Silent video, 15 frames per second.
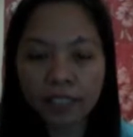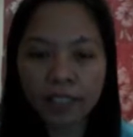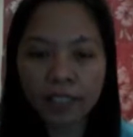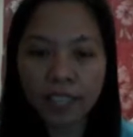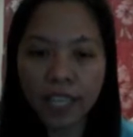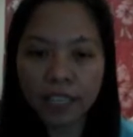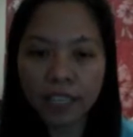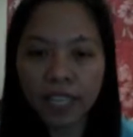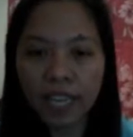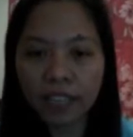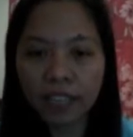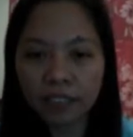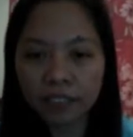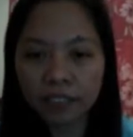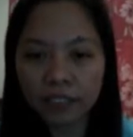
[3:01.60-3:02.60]
the data,
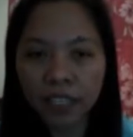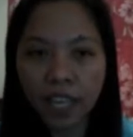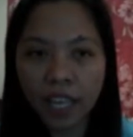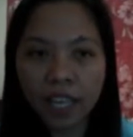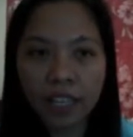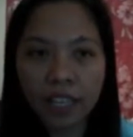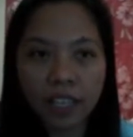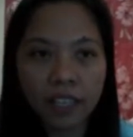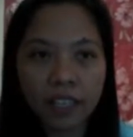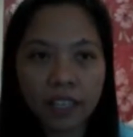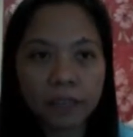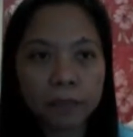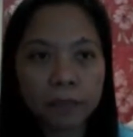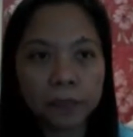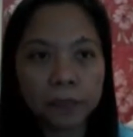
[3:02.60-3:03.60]
I
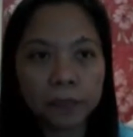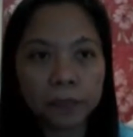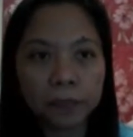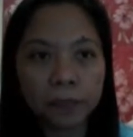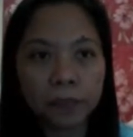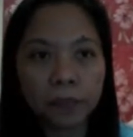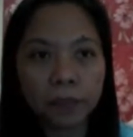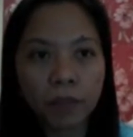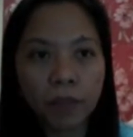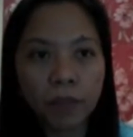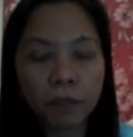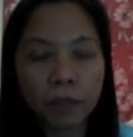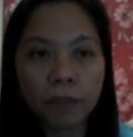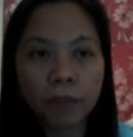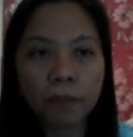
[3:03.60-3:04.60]
have
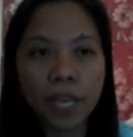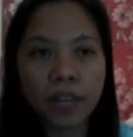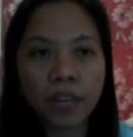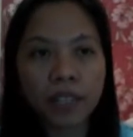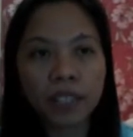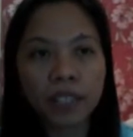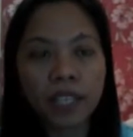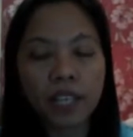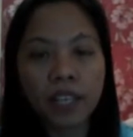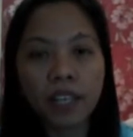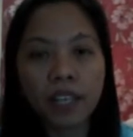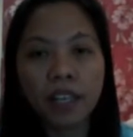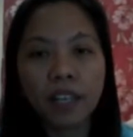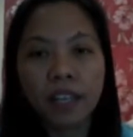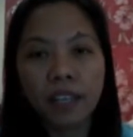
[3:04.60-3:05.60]
prepared
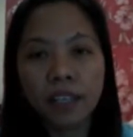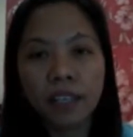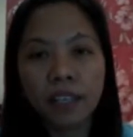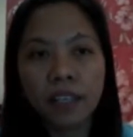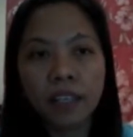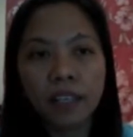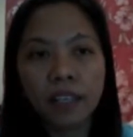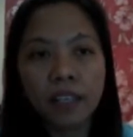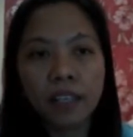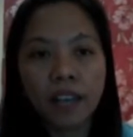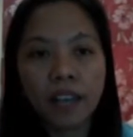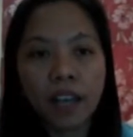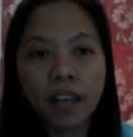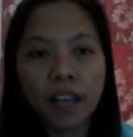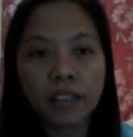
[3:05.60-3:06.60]

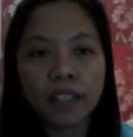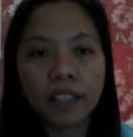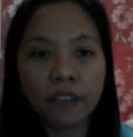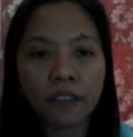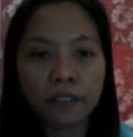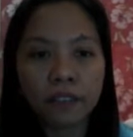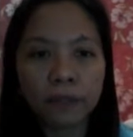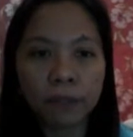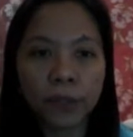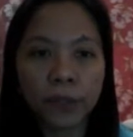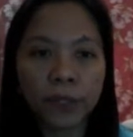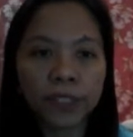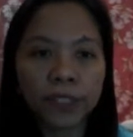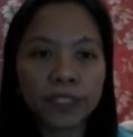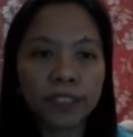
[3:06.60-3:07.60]
a graph
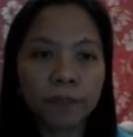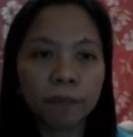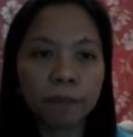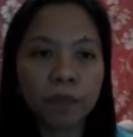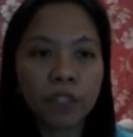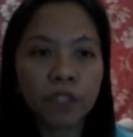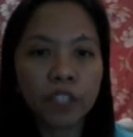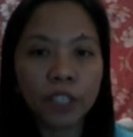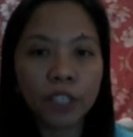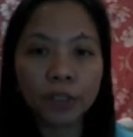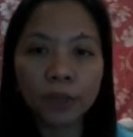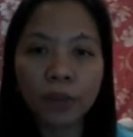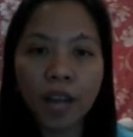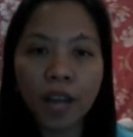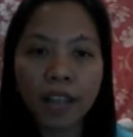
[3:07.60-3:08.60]
first, just
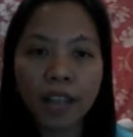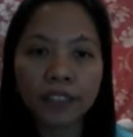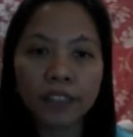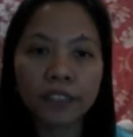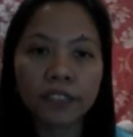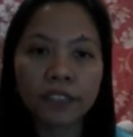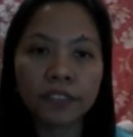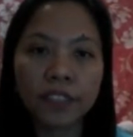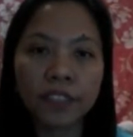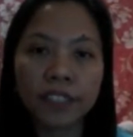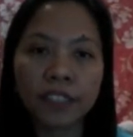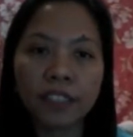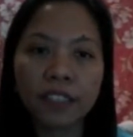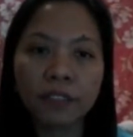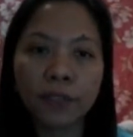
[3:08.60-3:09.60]
to answer
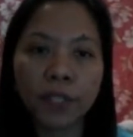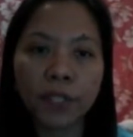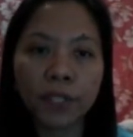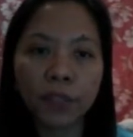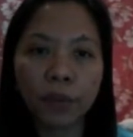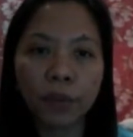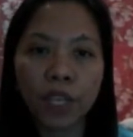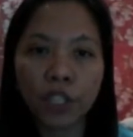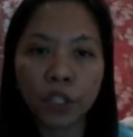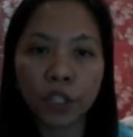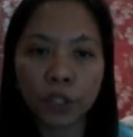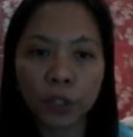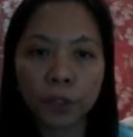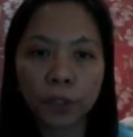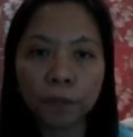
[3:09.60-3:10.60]
first the first
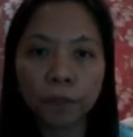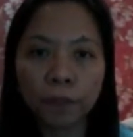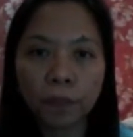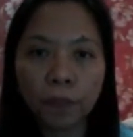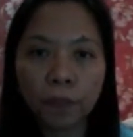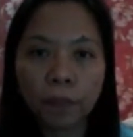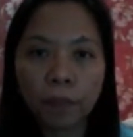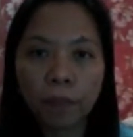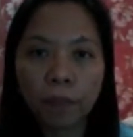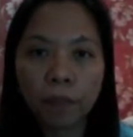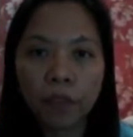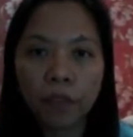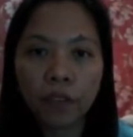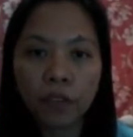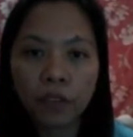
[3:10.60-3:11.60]
question.
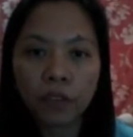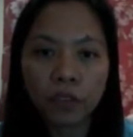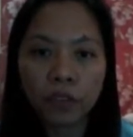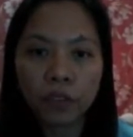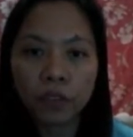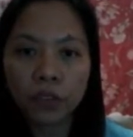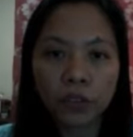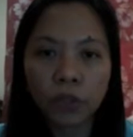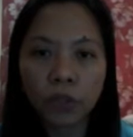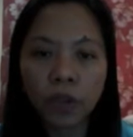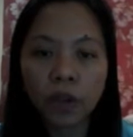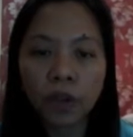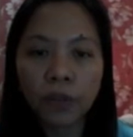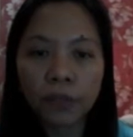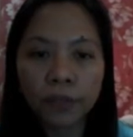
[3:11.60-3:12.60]
So
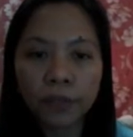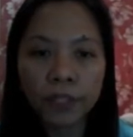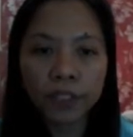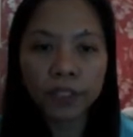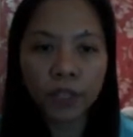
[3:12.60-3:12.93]
our first